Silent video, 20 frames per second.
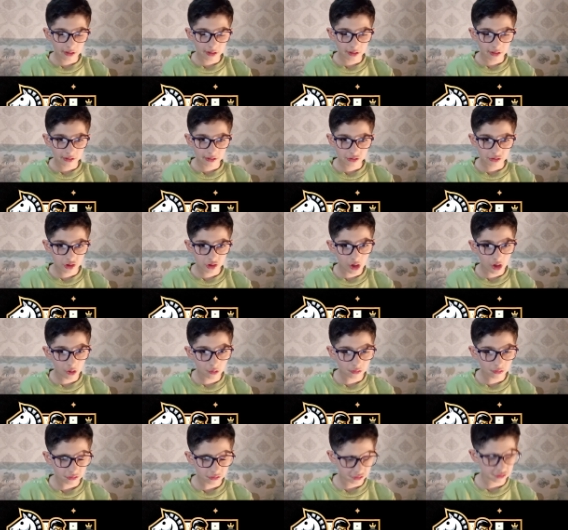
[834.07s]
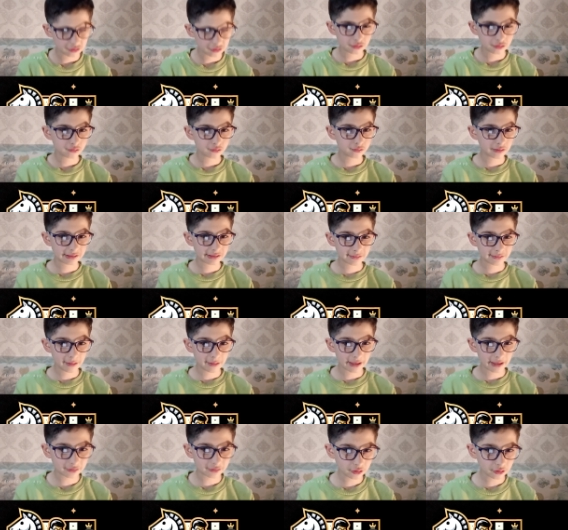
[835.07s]
So what did
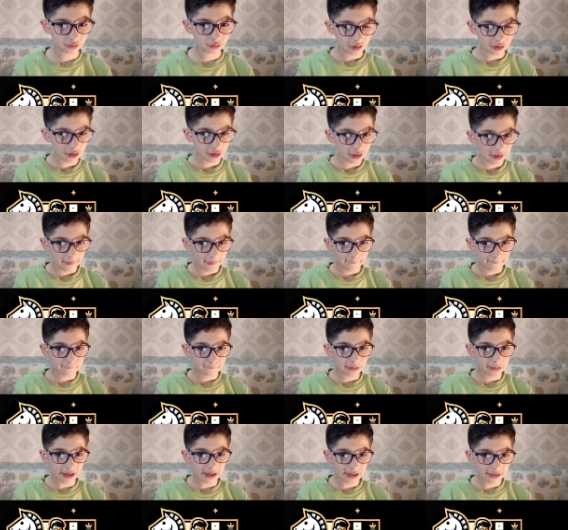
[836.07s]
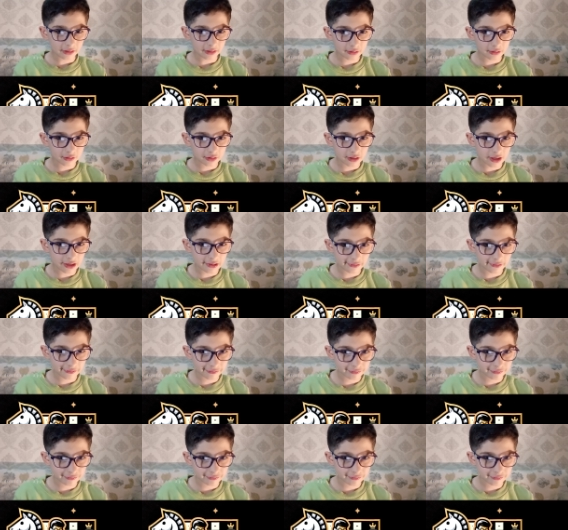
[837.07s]
black do? Black kind of